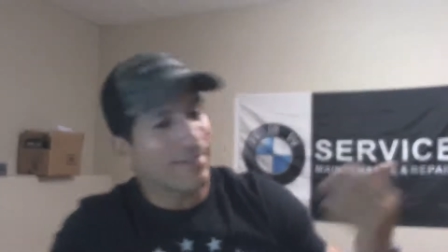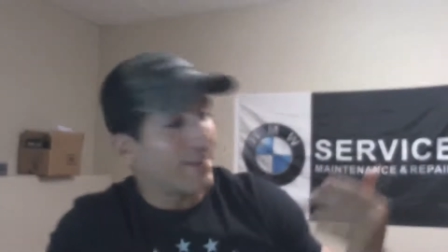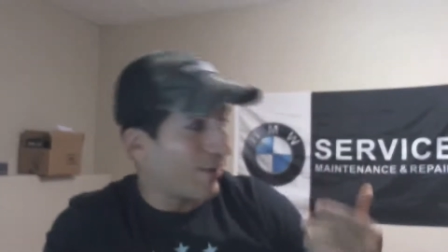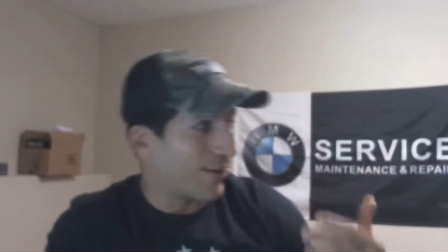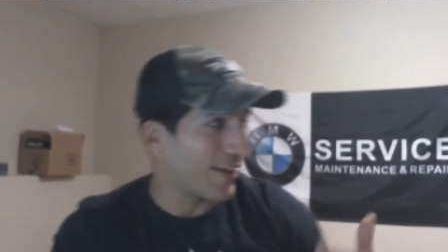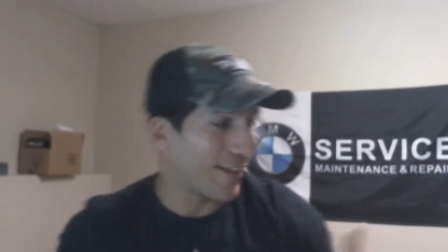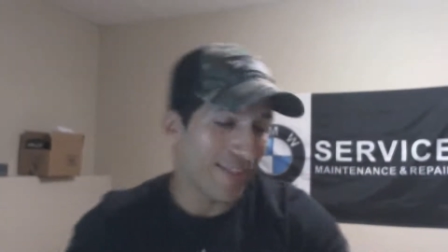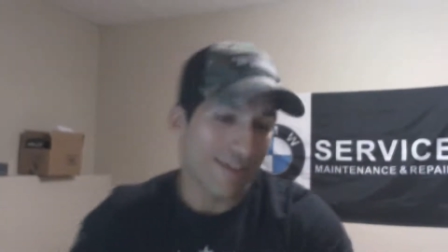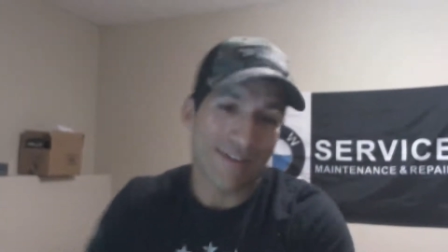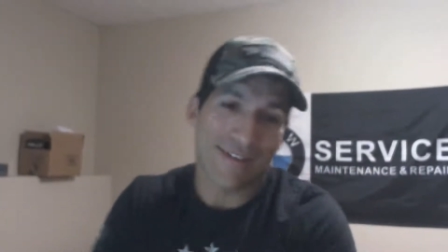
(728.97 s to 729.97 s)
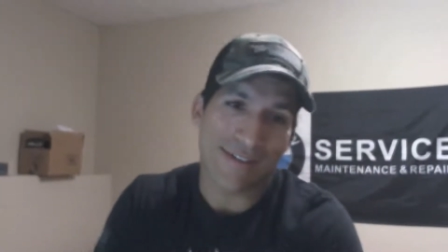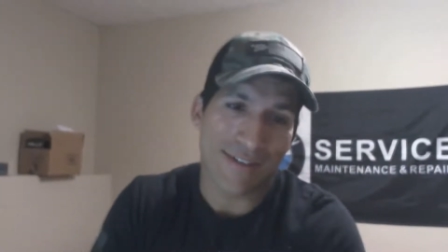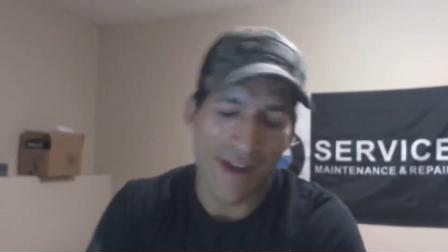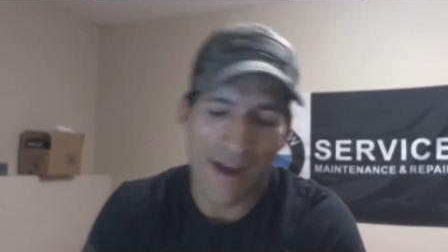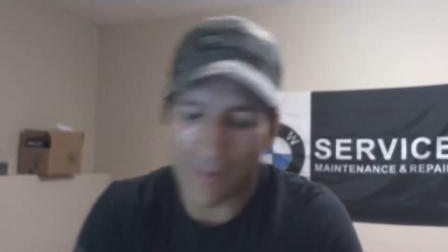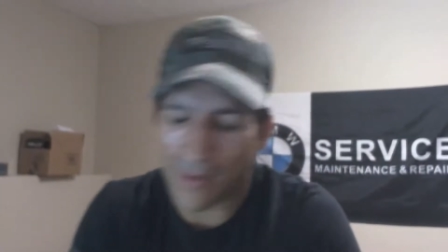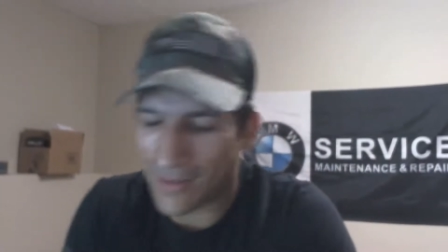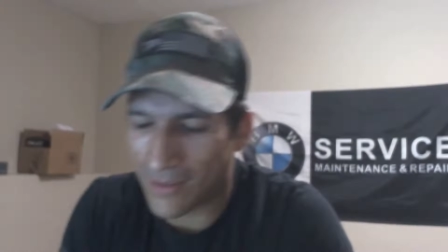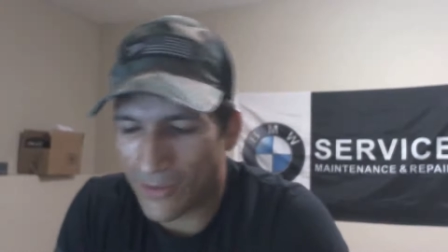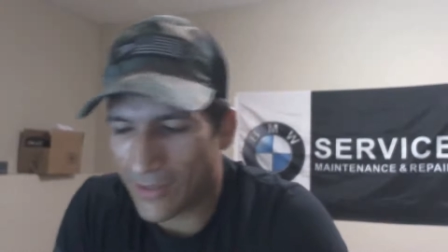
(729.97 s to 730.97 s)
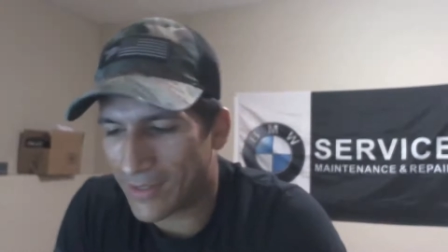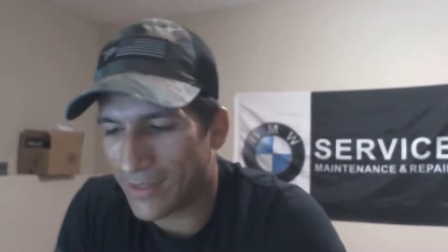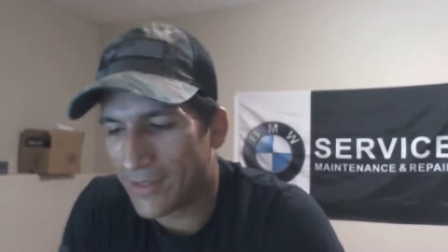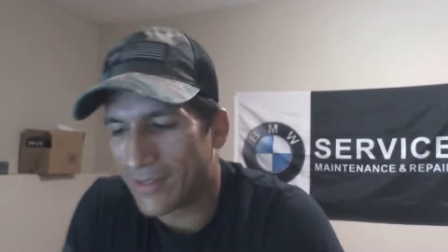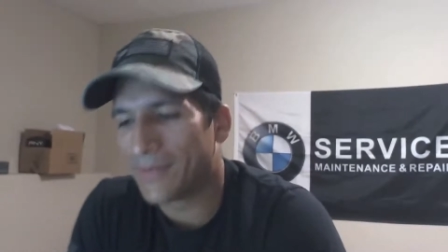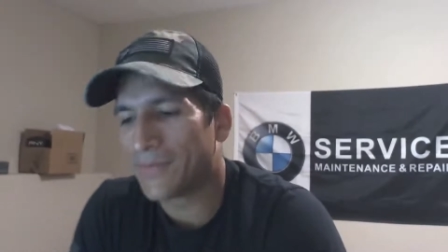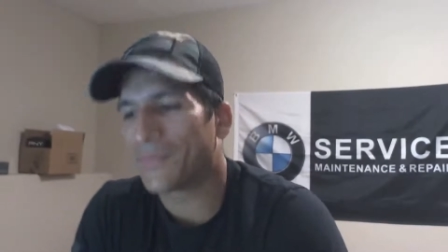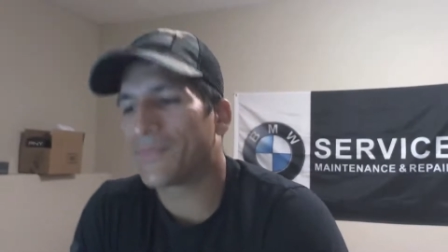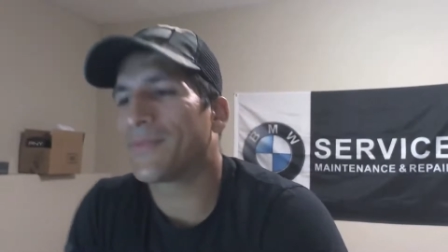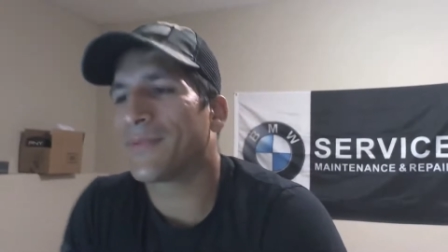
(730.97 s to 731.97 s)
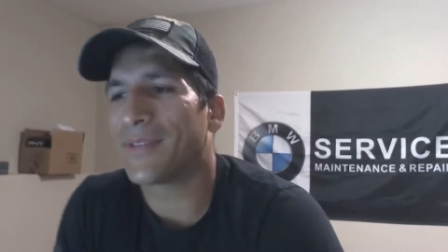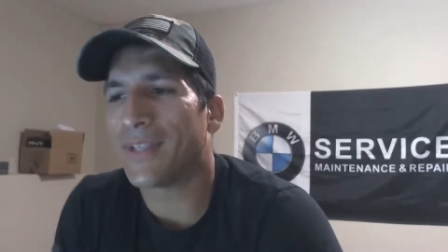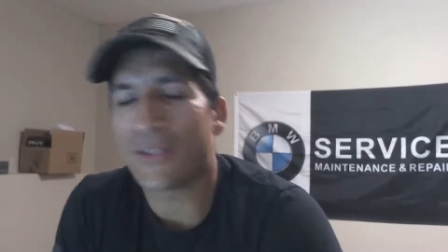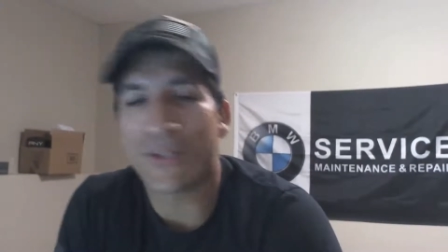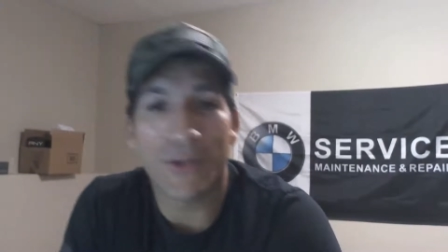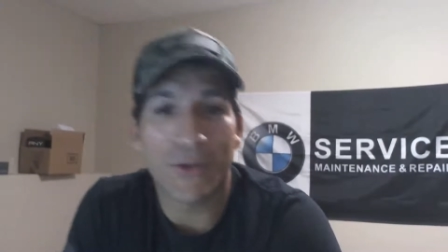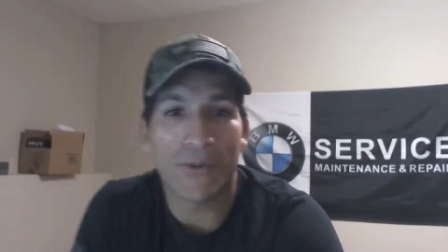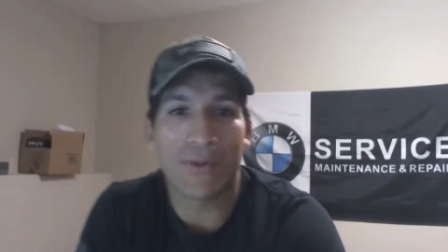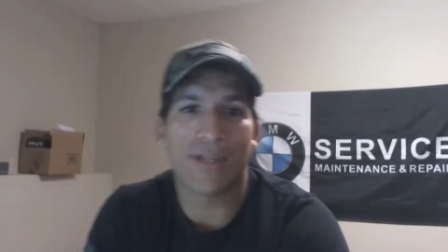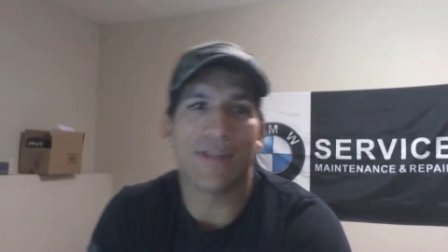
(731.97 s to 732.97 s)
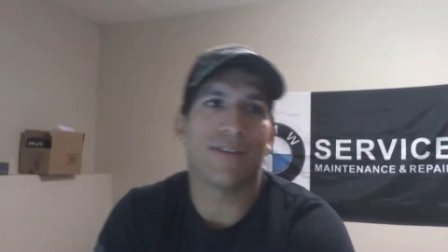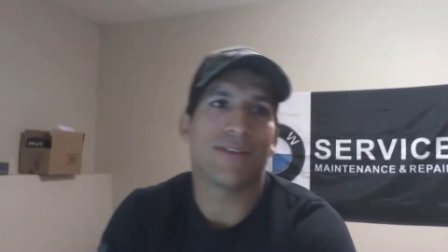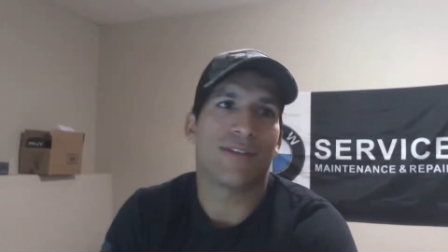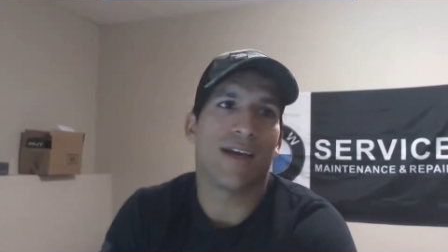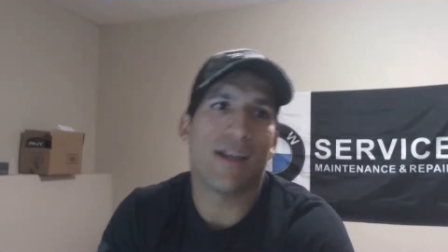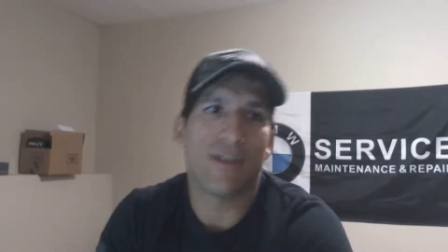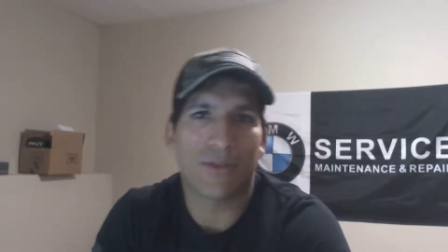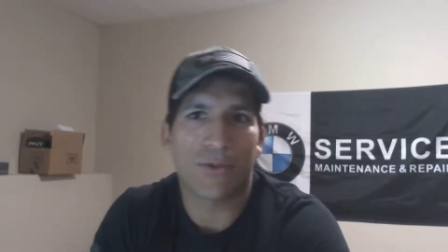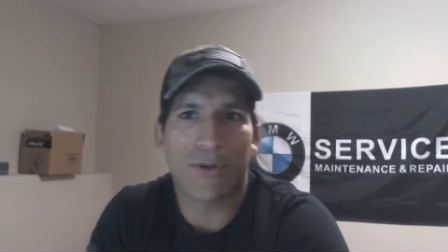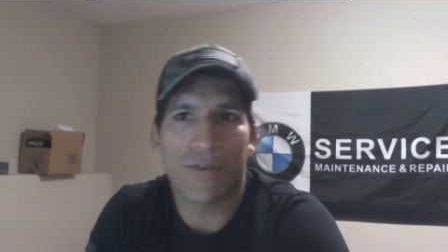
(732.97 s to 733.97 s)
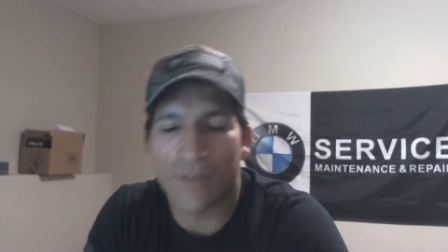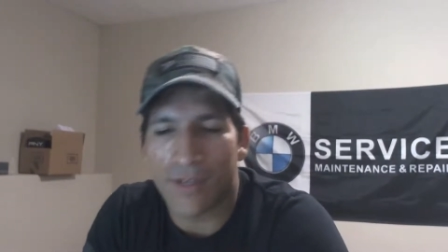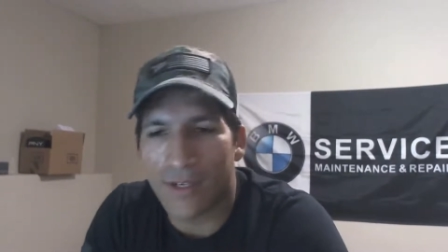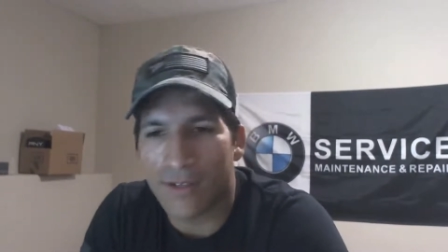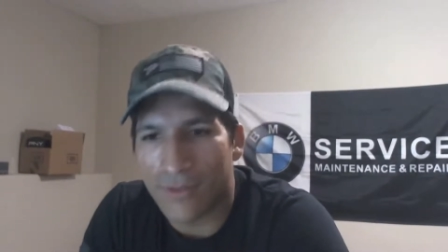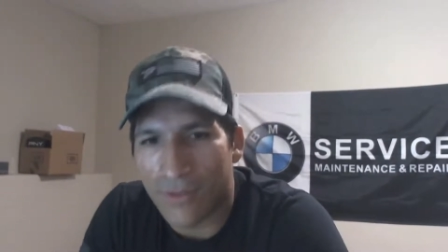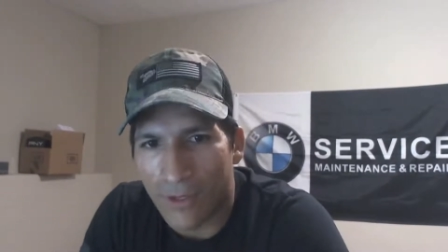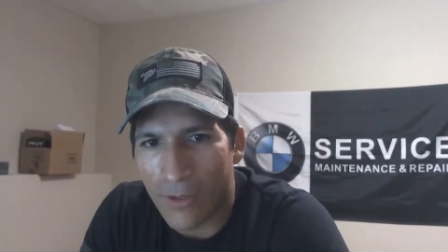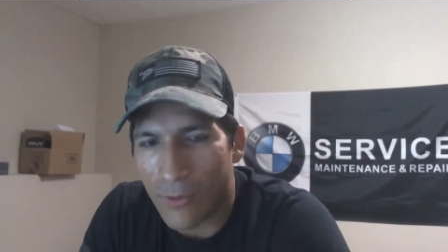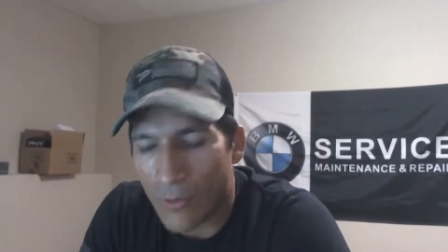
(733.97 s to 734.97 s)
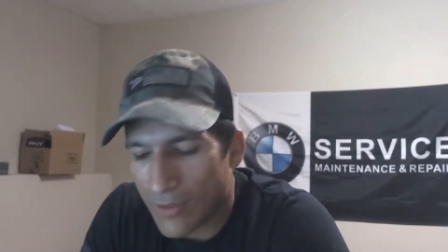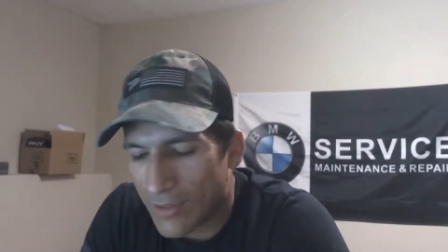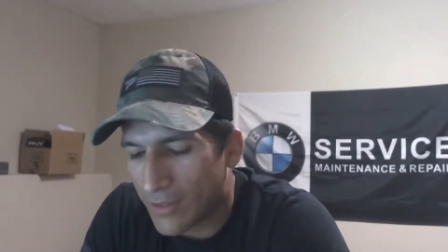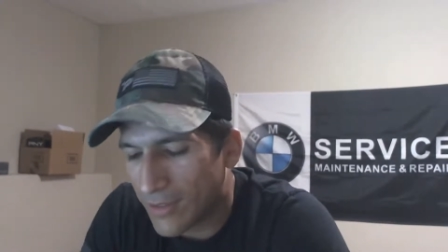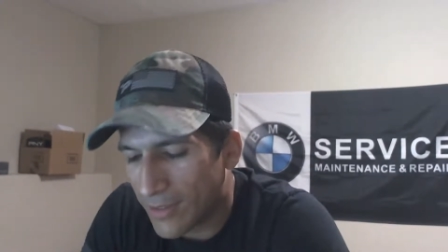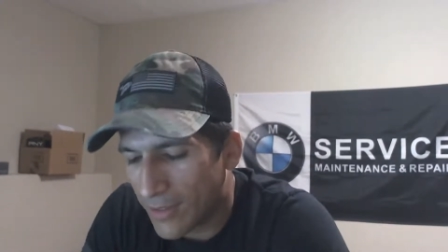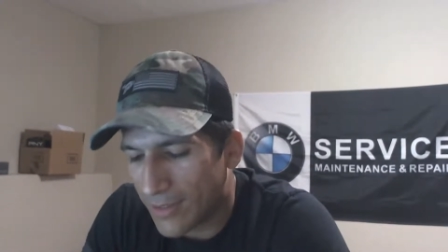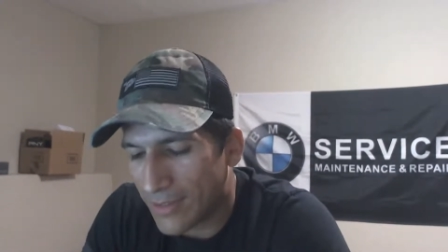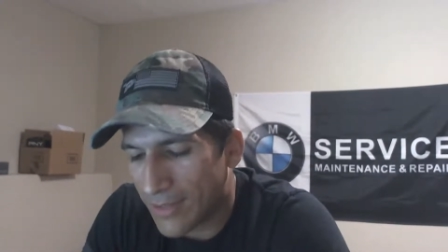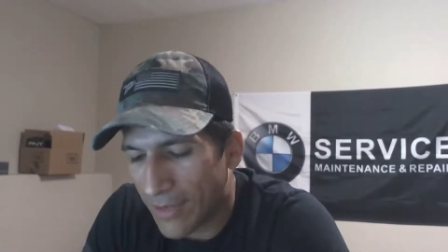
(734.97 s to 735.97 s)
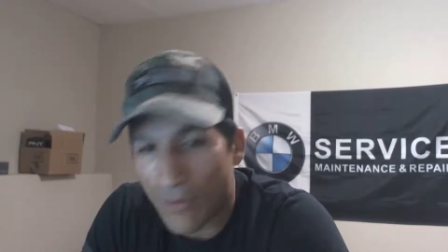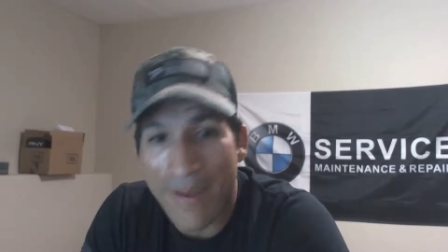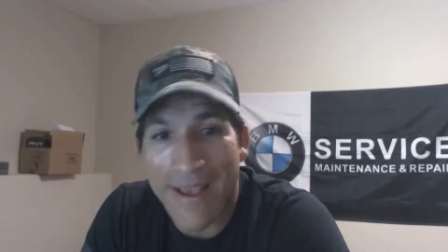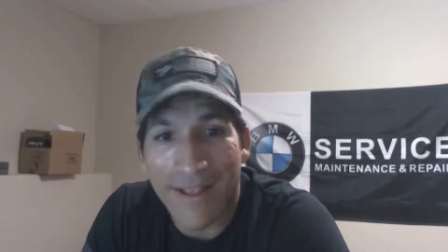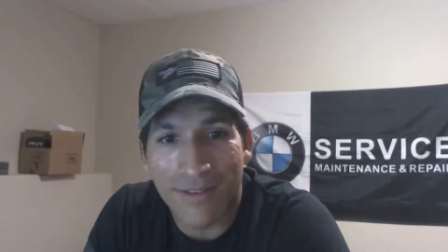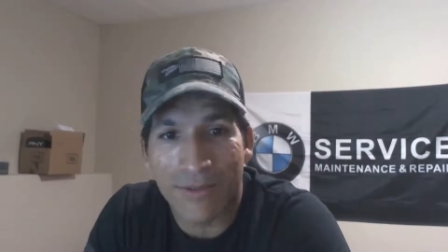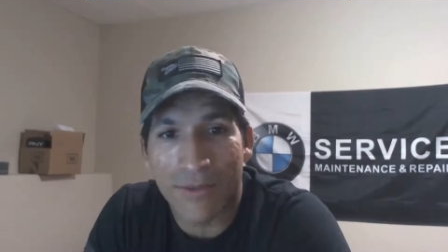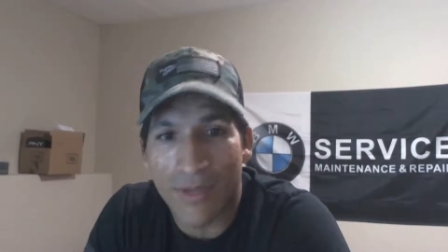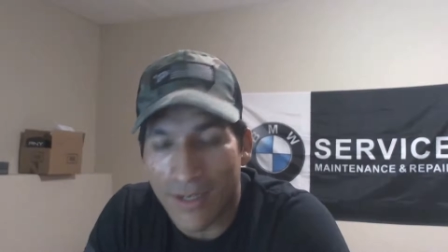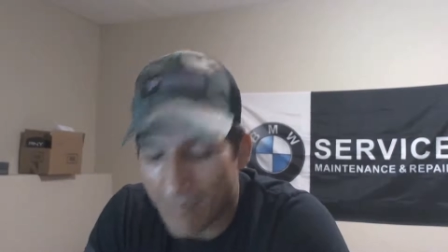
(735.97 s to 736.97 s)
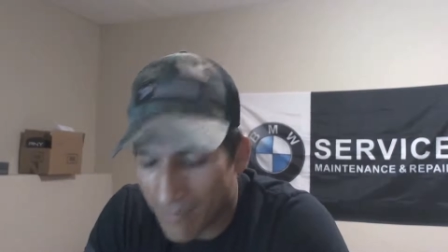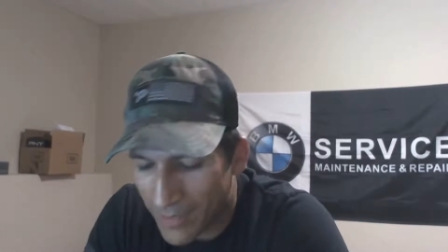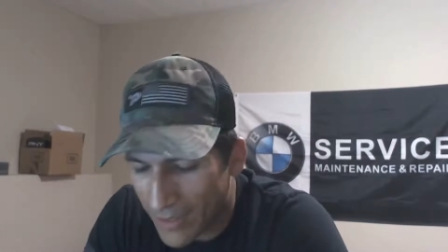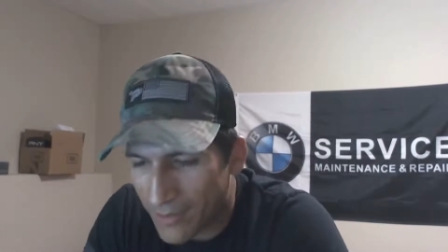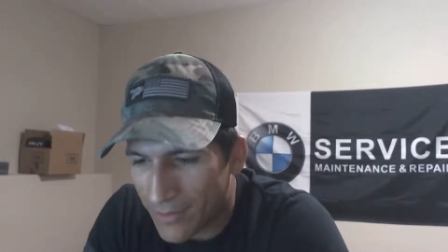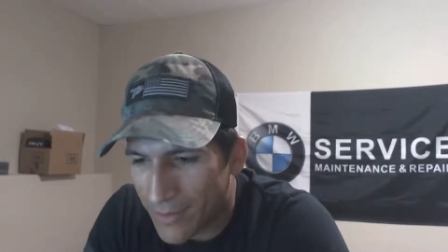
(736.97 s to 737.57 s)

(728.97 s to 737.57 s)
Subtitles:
look at the shop because it's new, you know, it's 900 square feet, it's huge. It's every man's dream, but